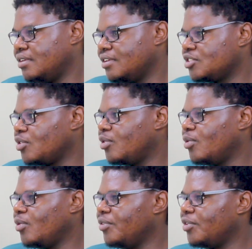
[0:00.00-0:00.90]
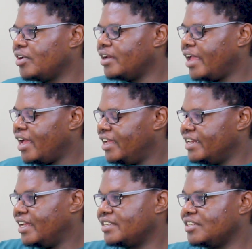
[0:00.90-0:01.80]
So if you're not
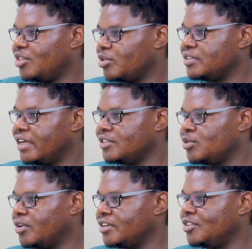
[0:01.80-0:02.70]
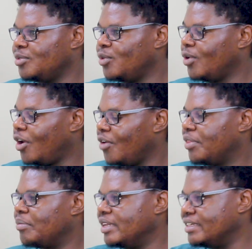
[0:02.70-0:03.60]
headhunting those guys who are on the
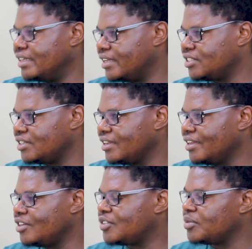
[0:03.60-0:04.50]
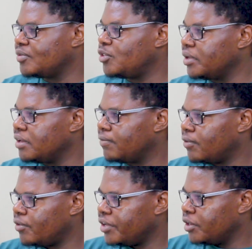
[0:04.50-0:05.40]
bleeding edge in terms of doing it
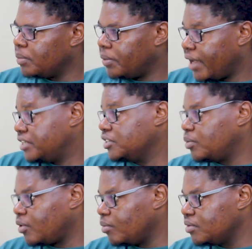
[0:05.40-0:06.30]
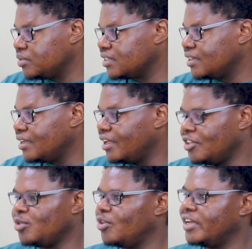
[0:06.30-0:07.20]
for real practical problems,
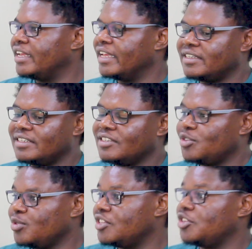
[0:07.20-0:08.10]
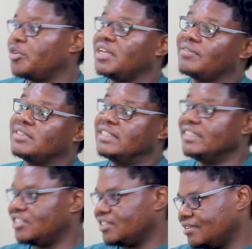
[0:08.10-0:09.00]
you're gonna get students you're going to have to teach.